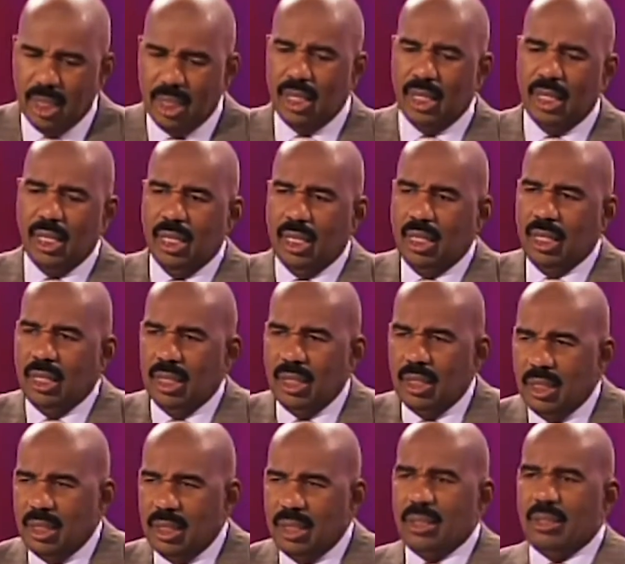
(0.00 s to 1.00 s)
gave that as
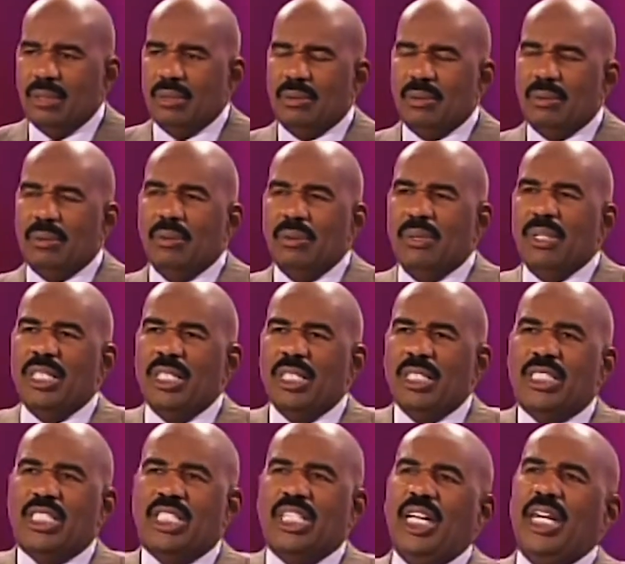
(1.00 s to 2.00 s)
their answer?
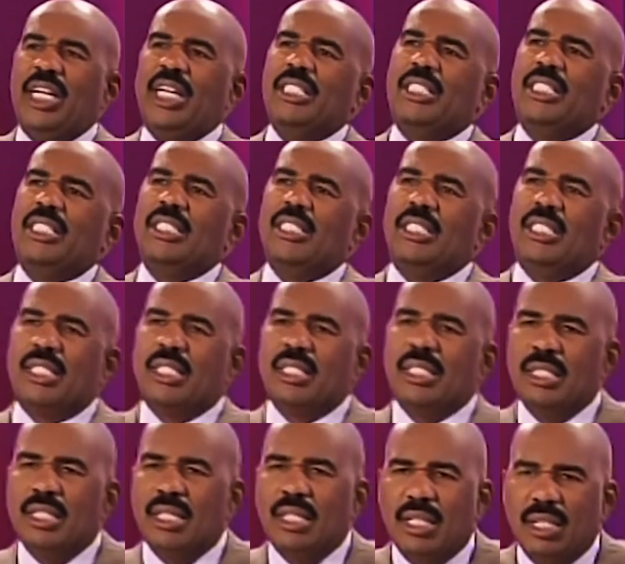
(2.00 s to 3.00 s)
Luckily for
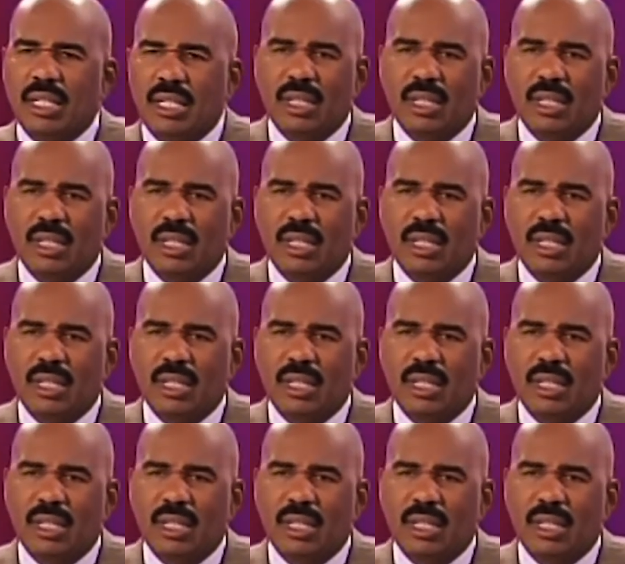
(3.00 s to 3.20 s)
him, a